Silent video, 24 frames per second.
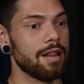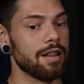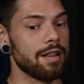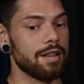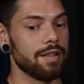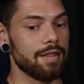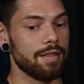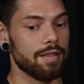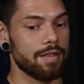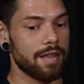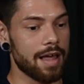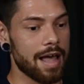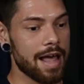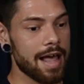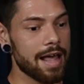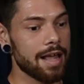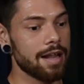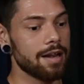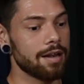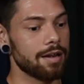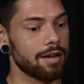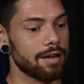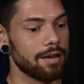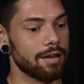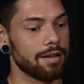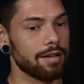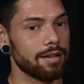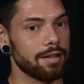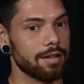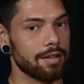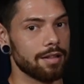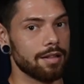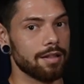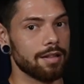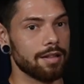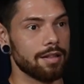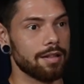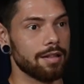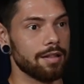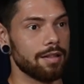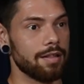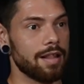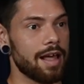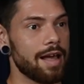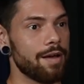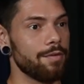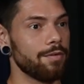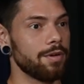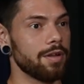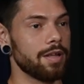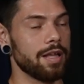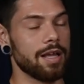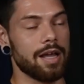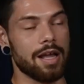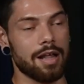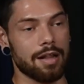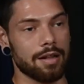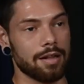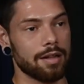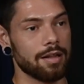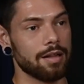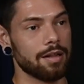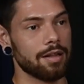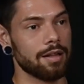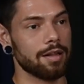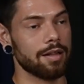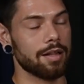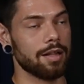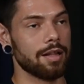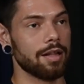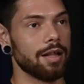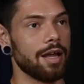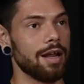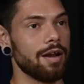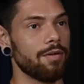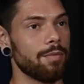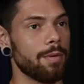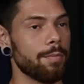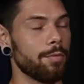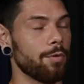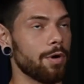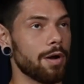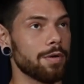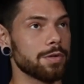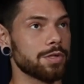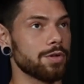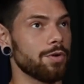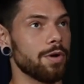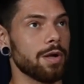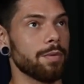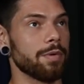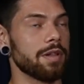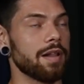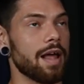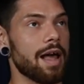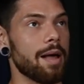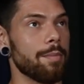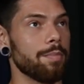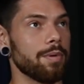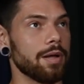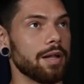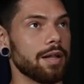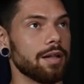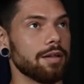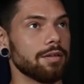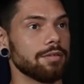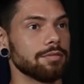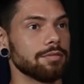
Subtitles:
that would, I don't remember where I was going with that, but